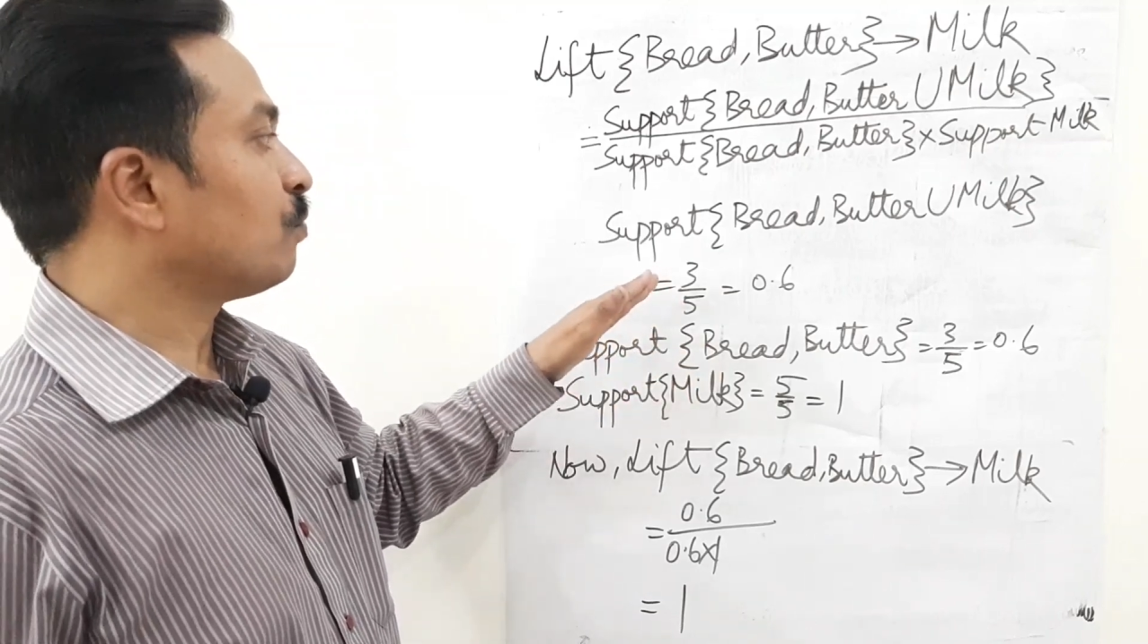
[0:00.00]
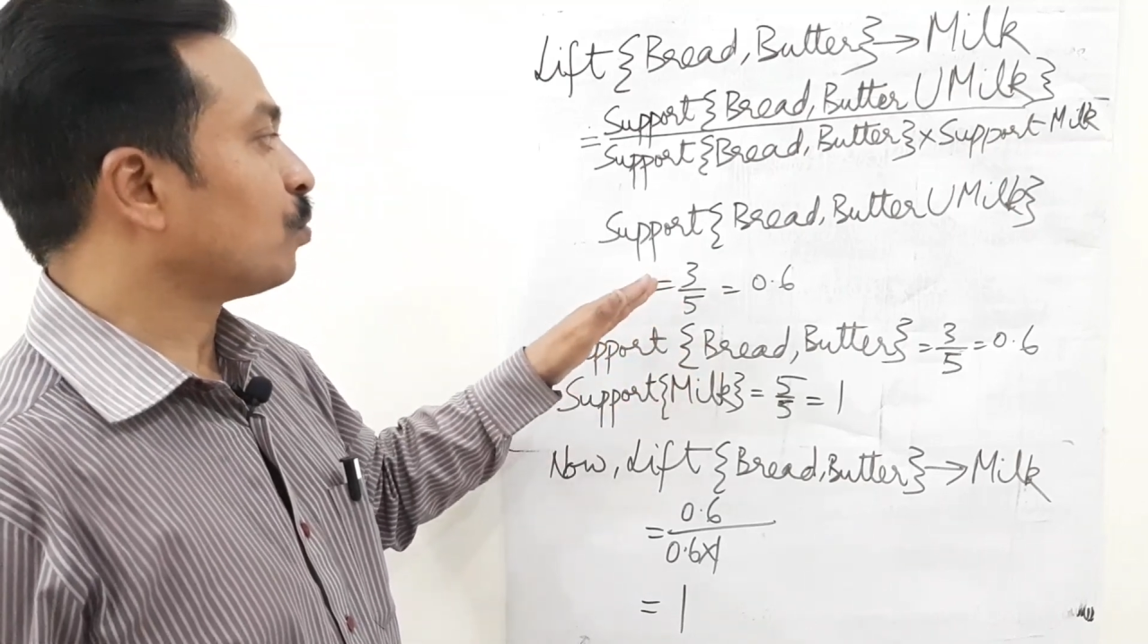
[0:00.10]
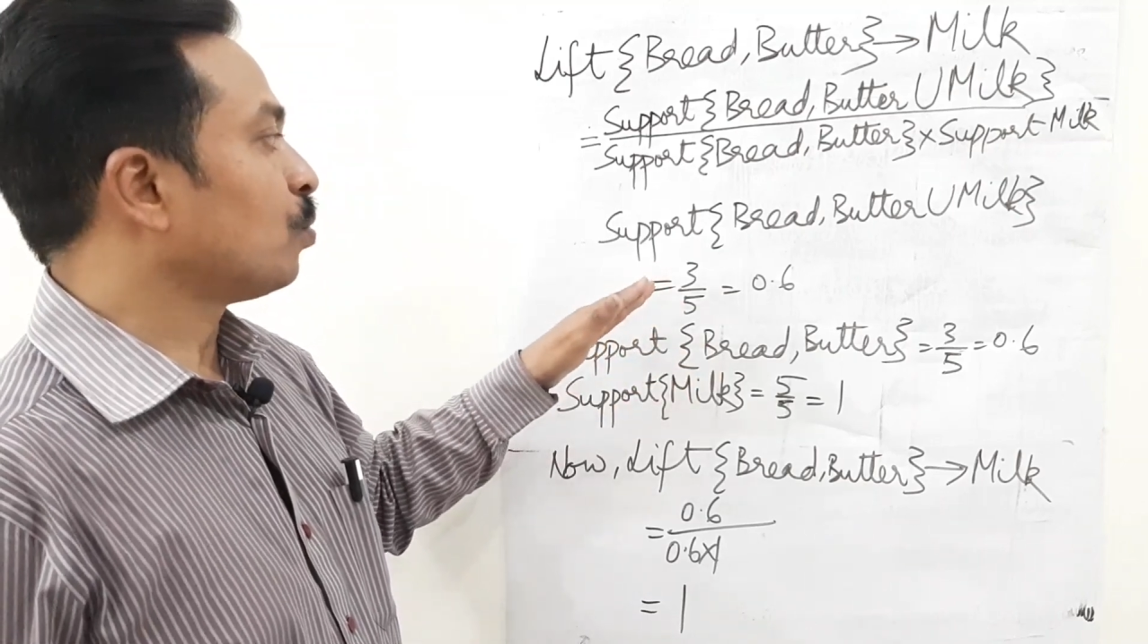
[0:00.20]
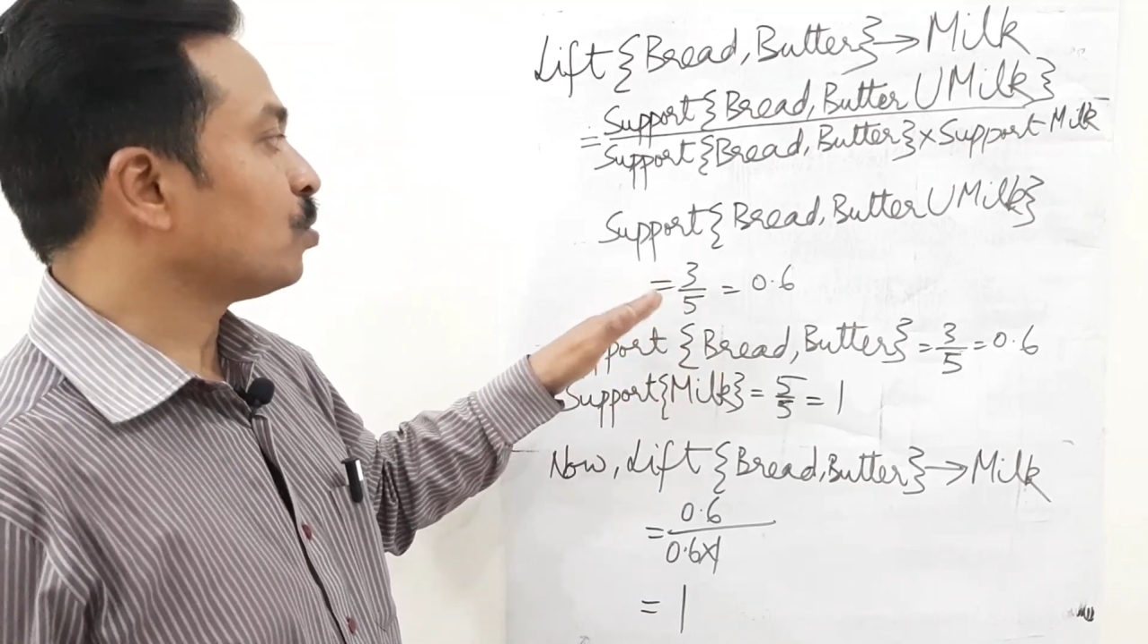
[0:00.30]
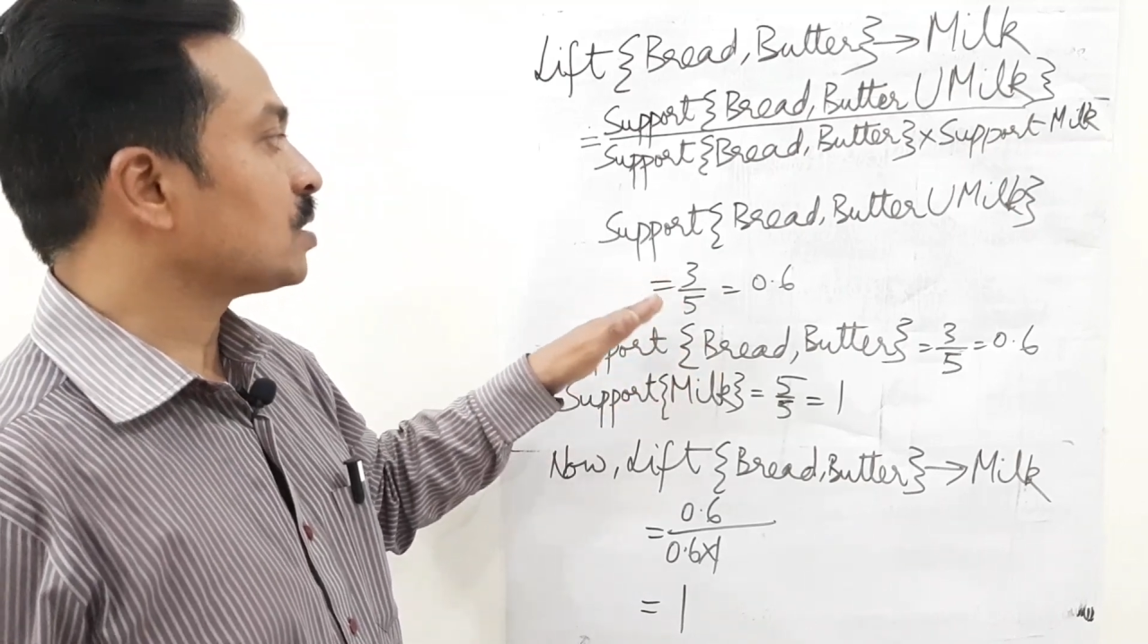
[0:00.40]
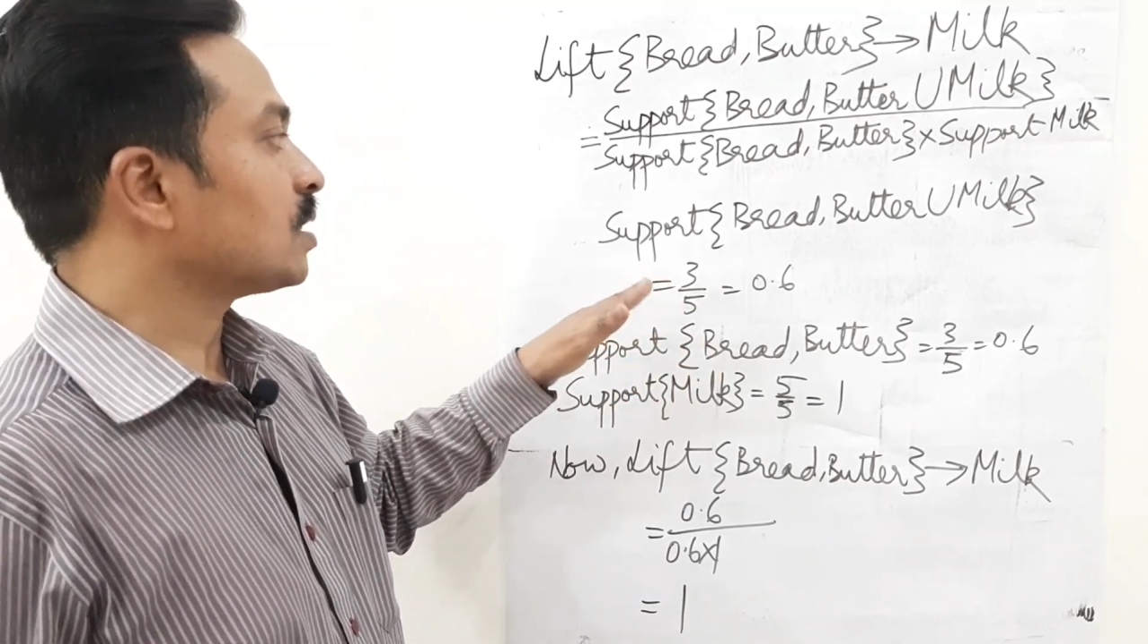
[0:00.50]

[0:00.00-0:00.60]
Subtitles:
rows